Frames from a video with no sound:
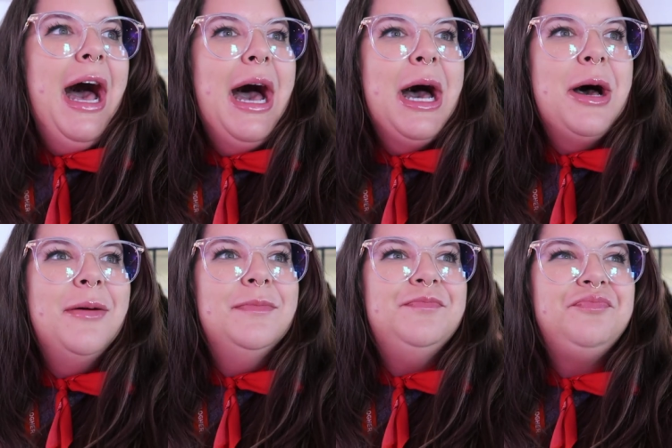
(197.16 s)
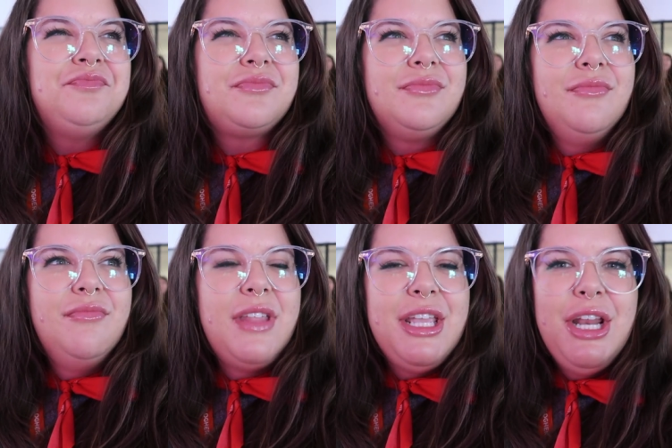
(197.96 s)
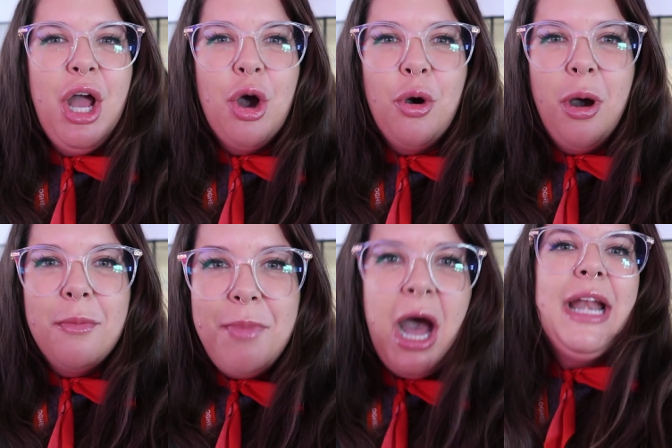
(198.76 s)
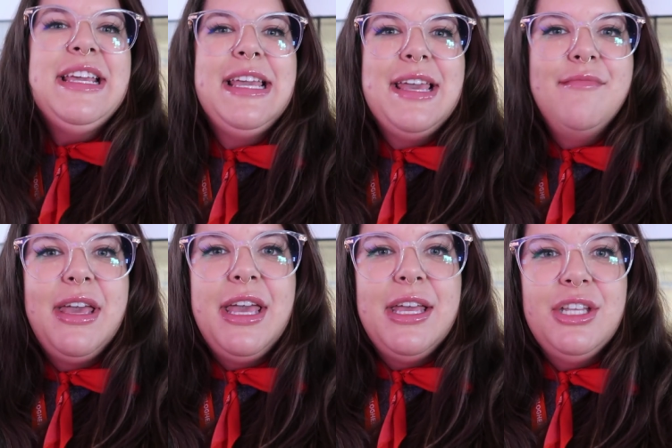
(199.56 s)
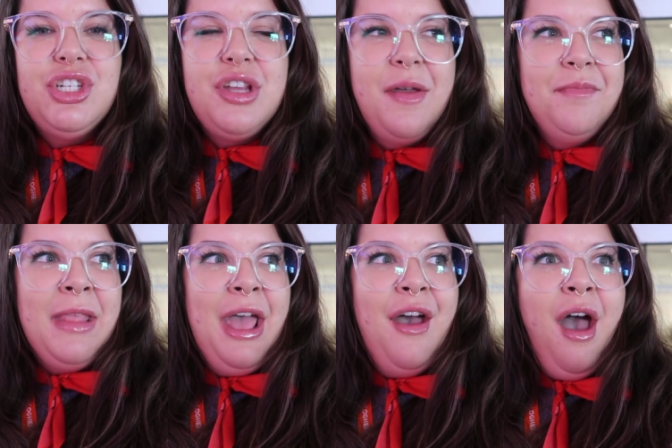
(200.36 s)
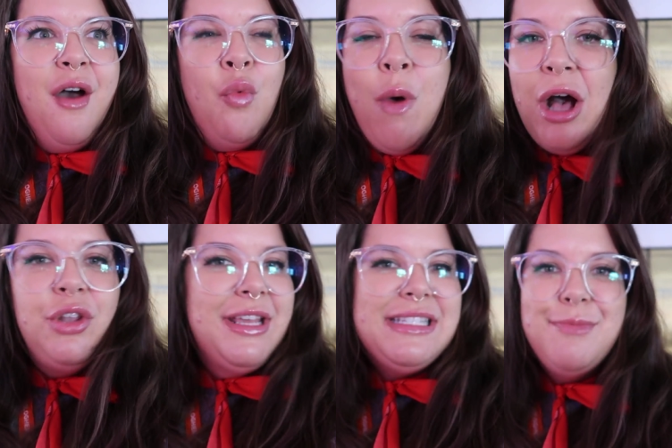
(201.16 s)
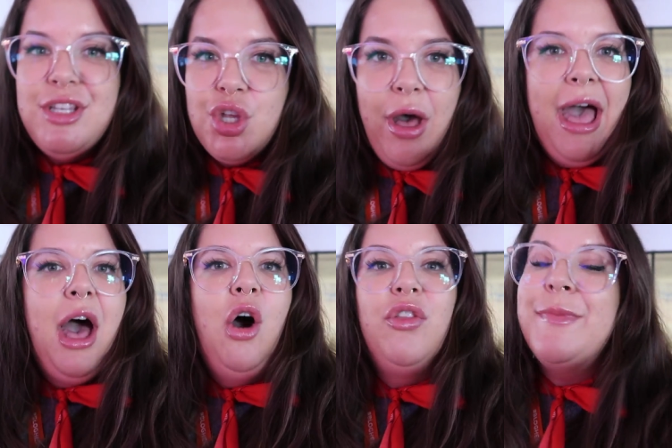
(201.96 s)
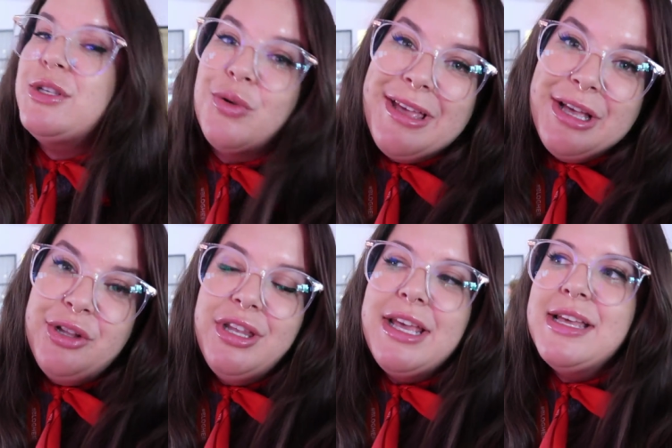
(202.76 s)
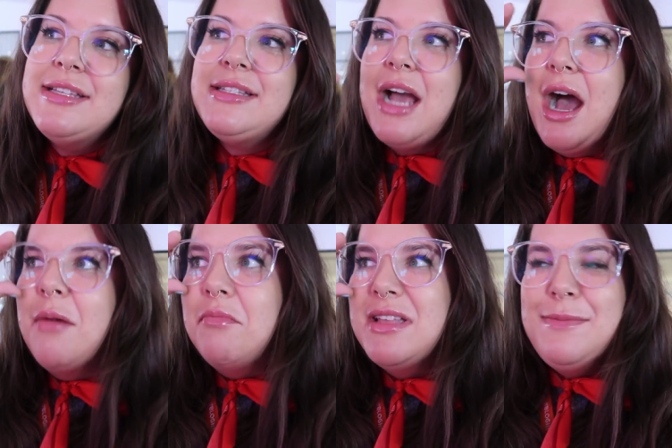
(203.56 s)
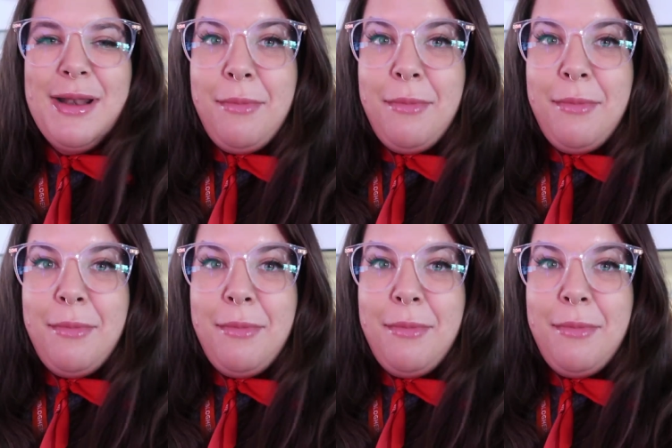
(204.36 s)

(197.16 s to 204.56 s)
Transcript: um, you know, body image, wellness, mental health, mental illness. Um, it's been